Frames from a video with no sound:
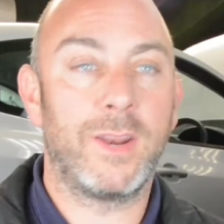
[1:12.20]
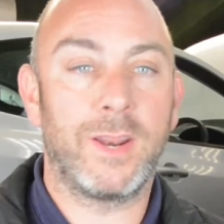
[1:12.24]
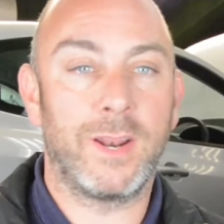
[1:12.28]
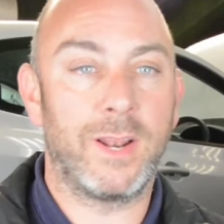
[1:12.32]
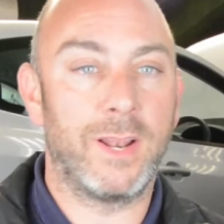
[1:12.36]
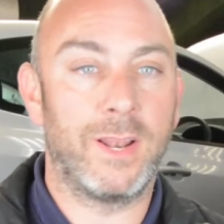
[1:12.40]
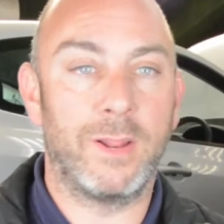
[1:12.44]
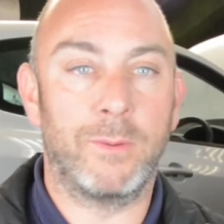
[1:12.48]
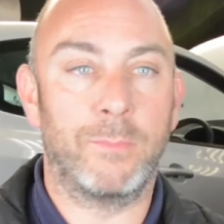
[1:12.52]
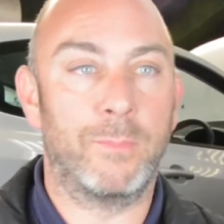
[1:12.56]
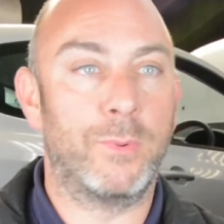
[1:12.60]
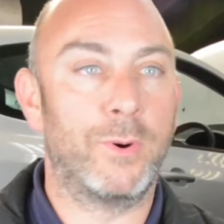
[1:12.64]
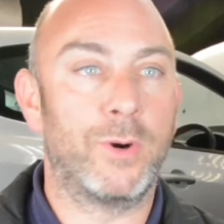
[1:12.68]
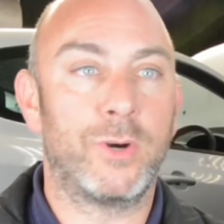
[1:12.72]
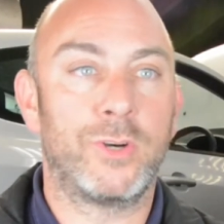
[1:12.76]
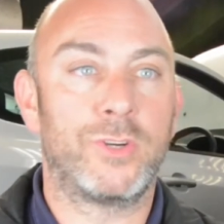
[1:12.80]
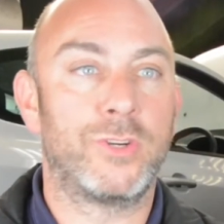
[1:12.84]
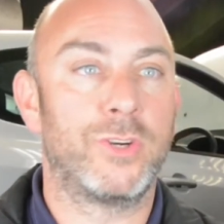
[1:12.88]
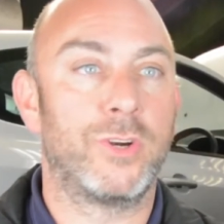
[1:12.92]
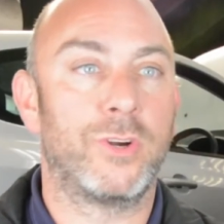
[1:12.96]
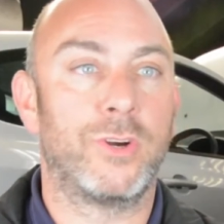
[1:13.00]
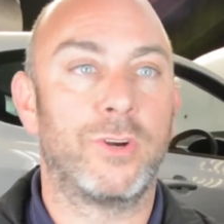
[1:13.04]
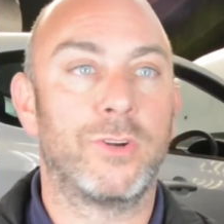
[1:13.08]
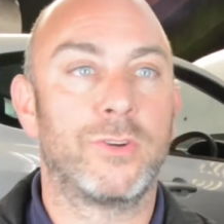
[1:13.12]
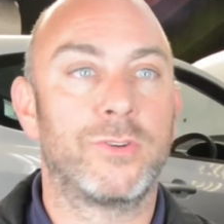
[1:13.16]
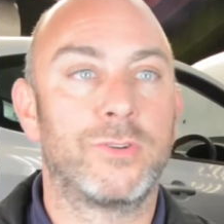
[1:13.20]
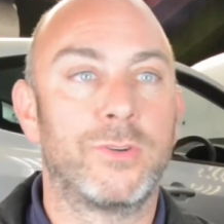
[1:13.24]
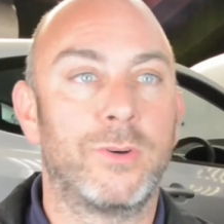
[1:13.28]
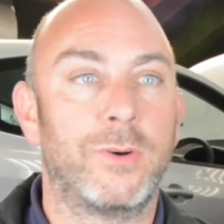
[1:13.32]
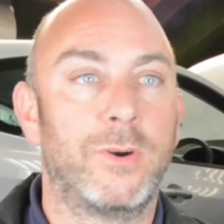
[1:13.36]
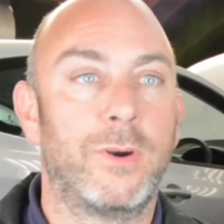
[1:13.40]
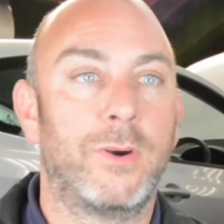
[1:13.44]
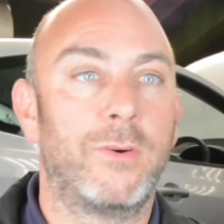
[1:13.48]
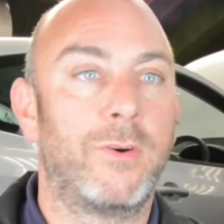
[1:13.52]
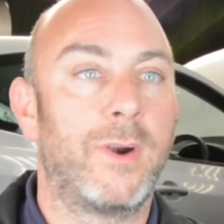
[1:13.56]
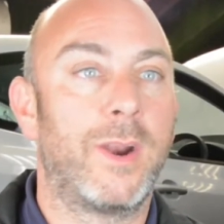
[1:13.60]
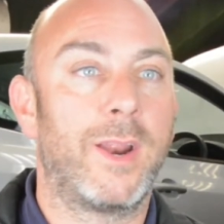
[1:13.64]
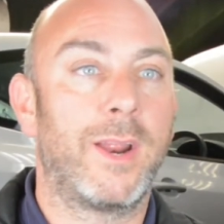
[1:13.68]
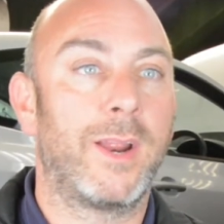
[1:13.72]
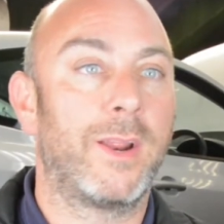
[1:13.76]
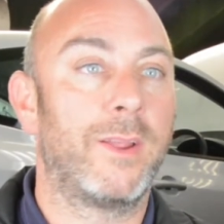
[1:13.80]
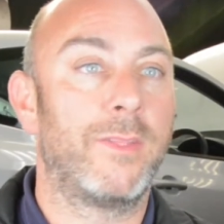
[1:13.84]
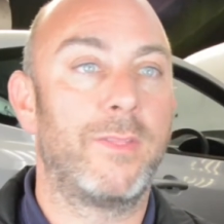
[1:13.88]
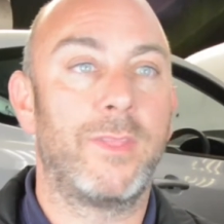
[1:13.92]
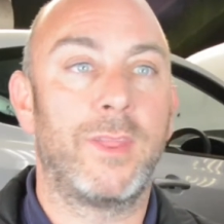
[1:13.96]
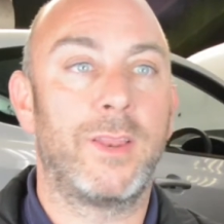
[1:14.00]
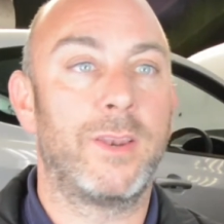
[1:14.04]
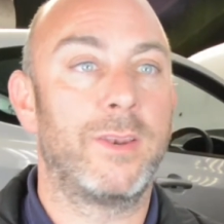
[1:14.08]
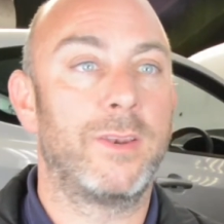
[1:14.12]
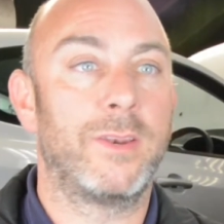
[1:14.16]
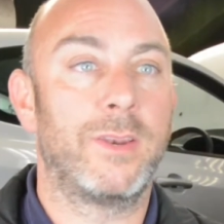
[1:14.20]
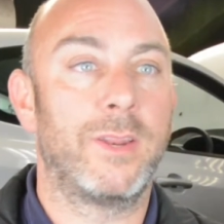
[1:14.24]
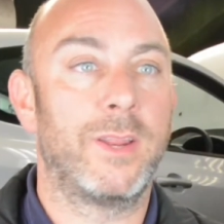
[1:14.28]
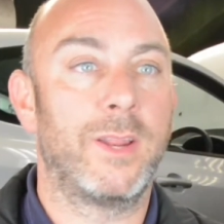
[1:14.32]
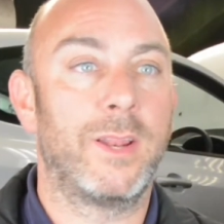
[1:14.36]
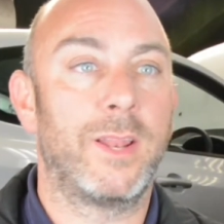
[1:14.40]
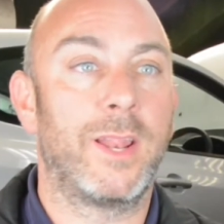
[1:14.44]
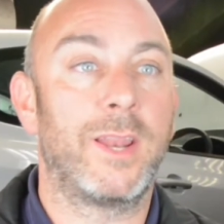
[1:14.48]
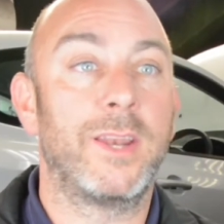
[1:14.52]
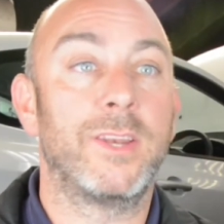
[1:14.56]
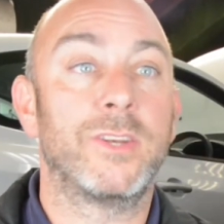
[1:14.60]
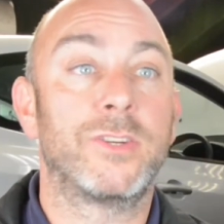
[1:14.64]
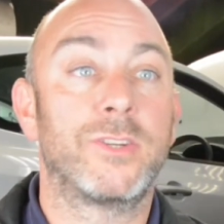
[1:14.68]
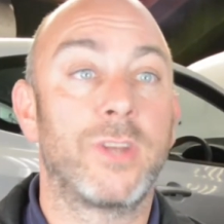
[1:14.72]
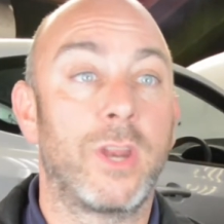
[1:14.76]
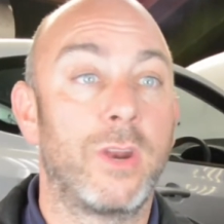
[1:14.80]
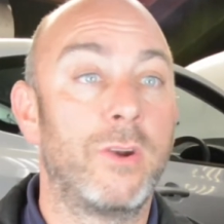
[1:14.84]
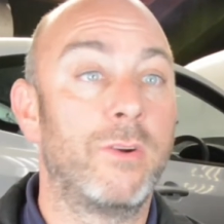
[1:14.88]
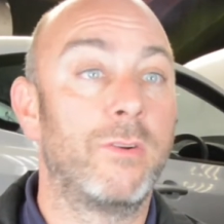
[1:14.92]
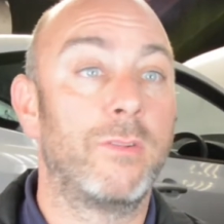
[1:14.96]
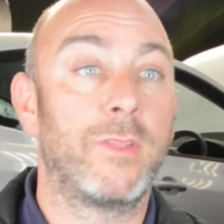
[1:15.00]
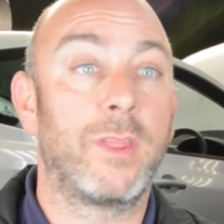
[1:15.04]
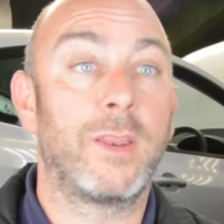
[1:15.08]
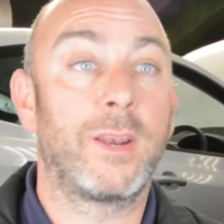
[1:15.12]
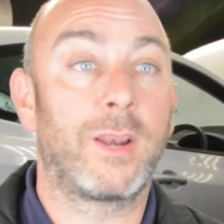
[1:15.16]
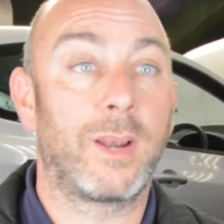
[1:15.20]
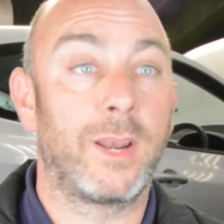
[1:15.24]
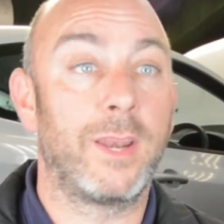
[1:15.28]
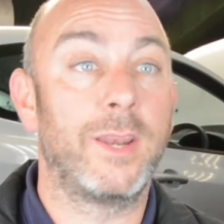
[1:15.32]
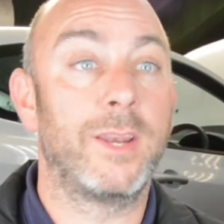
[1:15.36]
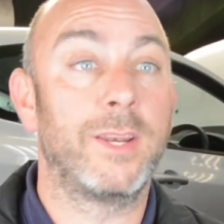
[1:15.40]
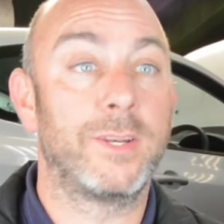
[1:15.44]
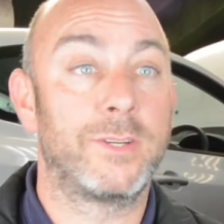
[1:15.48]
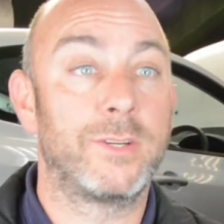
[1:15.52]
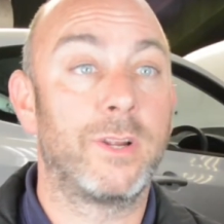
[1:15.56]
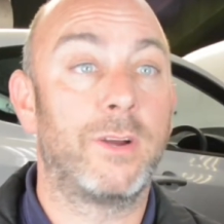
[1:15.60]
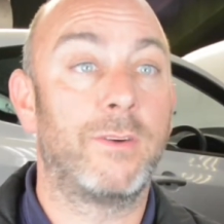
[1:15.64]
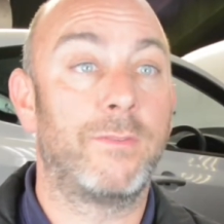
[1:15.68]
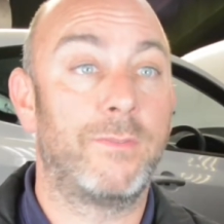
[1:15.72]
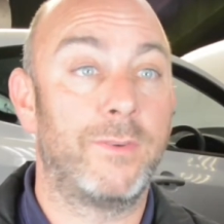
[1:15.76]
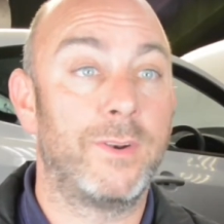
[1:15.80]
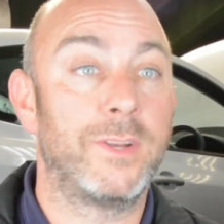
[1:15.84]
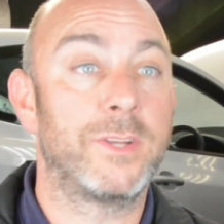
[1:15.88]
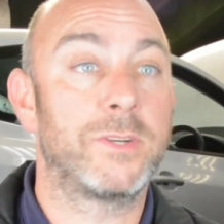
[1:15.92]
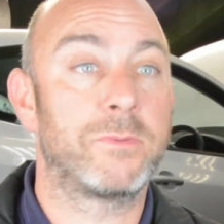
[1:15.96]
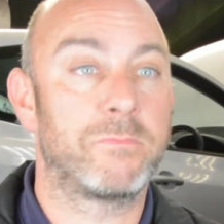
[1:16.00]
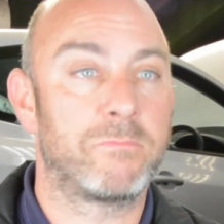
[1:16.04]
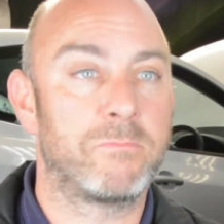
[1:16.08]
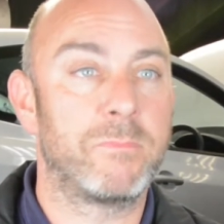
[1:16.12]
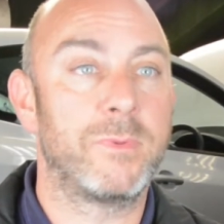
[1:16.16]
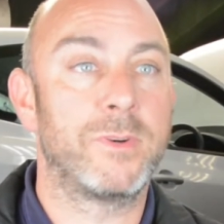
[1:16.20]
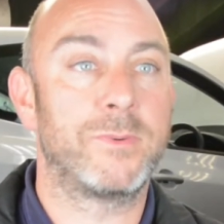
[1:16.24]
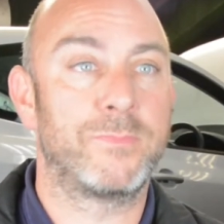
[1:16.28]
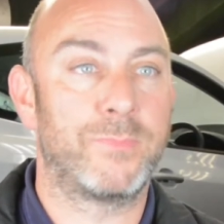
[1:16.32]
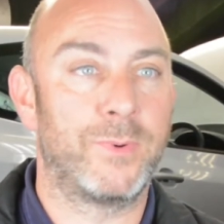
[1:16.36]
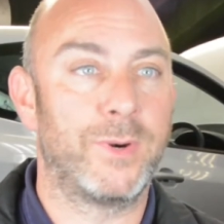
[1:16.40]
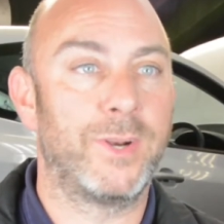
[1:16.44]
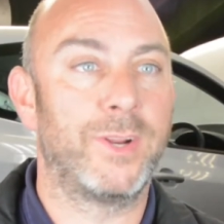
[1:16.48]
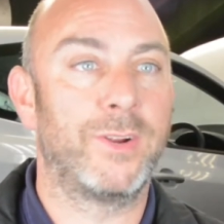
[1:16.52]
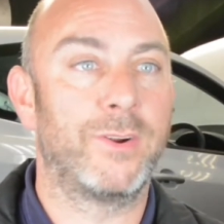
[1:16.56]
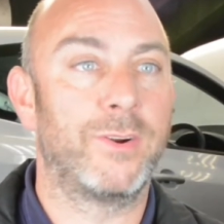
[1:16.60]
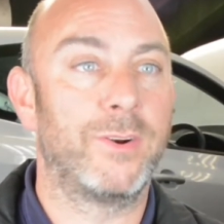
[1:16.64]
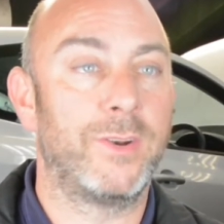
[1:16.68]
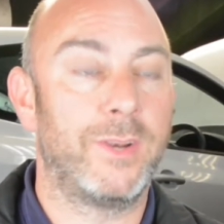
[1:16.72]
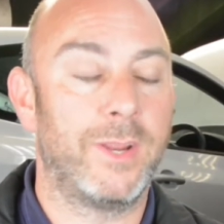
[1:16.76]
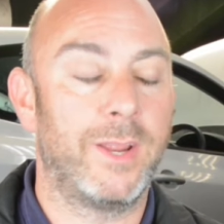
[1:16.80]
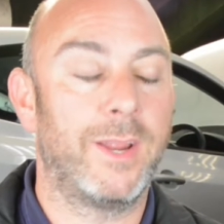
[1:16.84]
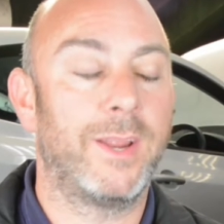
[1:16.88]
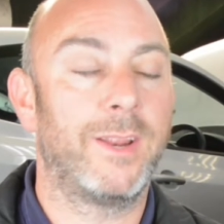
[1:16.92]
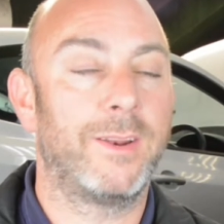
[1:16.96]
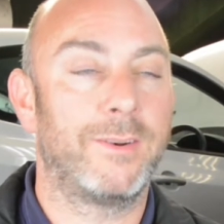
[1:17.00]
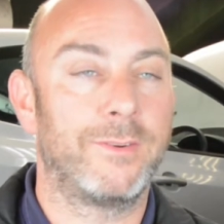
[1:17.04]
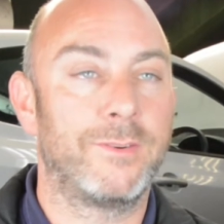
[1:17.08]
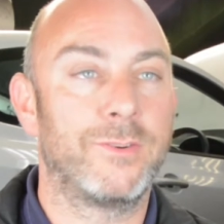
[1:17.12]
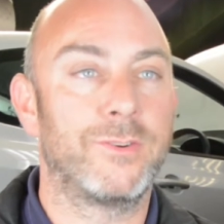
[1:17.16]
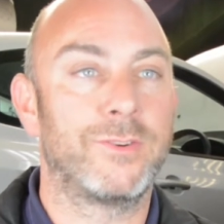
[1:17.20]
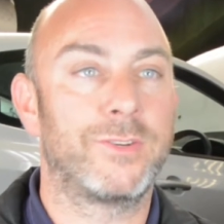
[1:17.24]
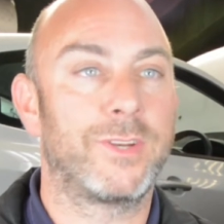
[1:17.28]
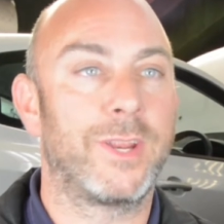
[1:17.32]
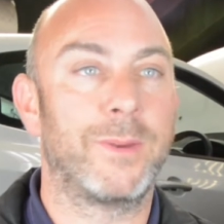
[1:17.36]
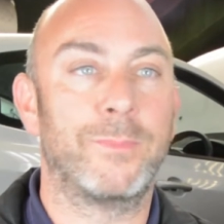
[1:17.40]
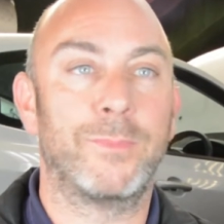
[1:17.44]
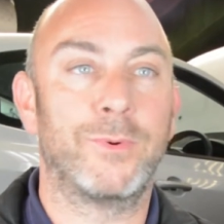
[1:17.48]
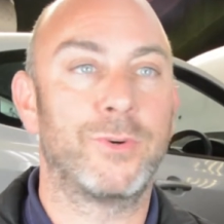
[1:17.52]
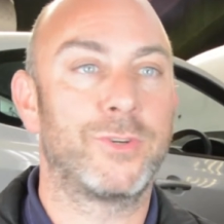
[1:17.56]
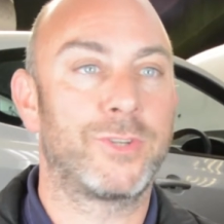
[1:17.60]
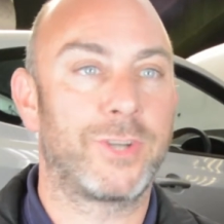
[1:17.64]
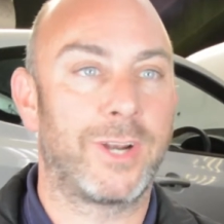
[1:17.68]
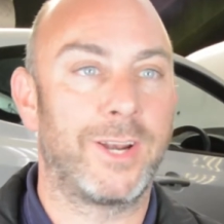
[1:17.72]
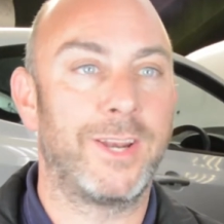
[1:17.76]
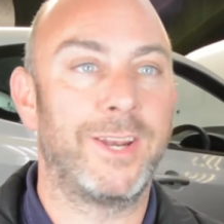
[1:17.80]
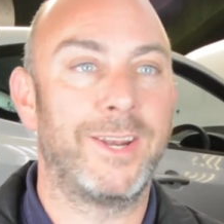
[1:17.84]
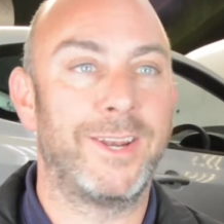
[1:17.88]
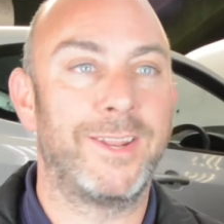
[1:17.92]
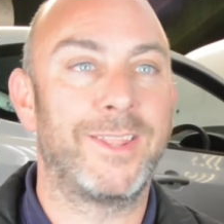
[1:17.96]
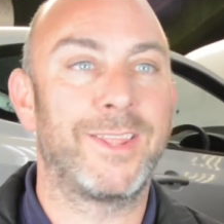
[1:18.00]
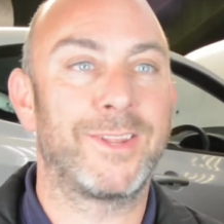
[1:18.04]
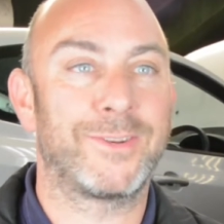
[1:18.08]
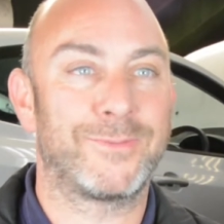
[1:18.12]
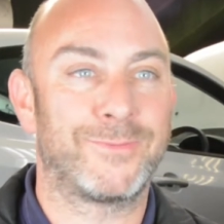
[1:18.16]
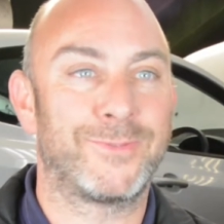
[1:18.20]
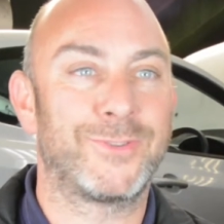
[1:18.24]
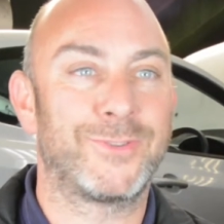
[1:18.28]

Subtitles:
get a little brush or sort of rag and then let it soak and then clean it off, and it's pretty good, yeah. Doesn't take much cleaning, that's for